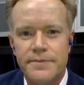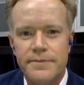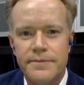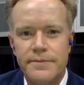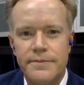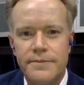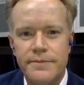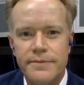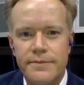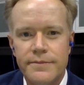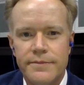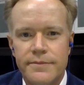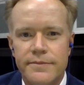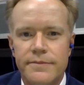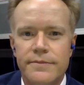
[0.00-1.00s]

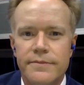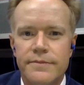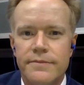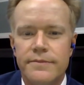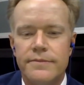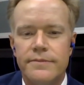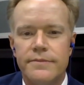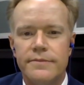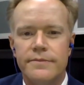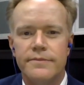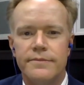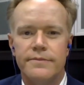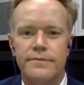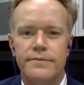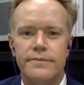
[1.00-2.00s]

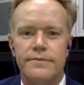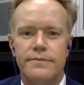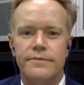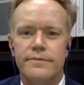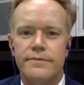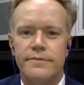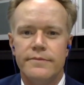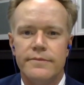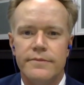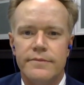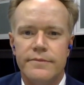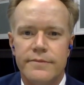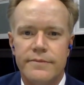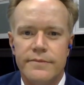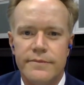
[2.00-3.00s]

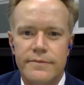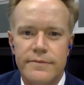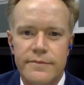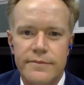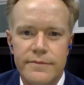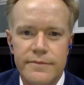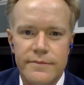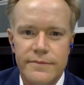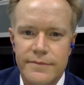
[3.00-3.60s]
No words are spoken by the person on screen.